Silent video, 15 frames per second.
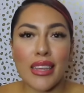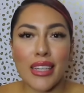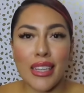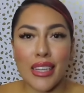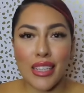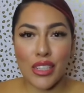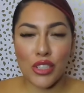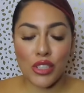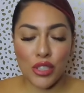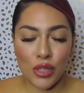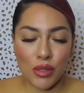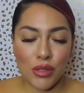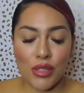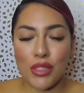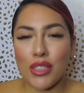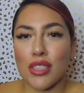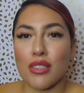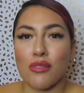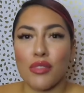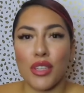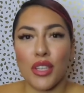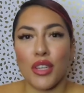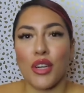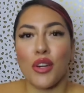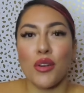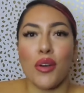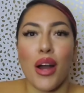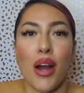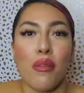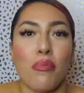the intro to this
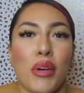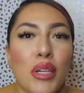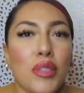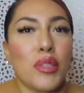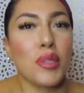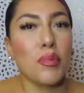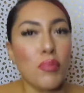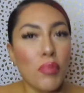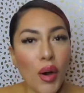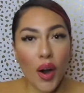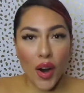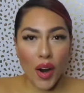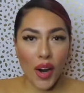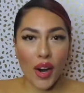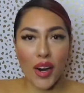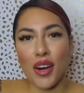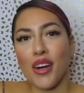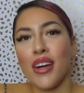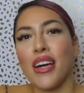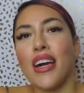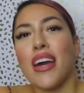video at my spa.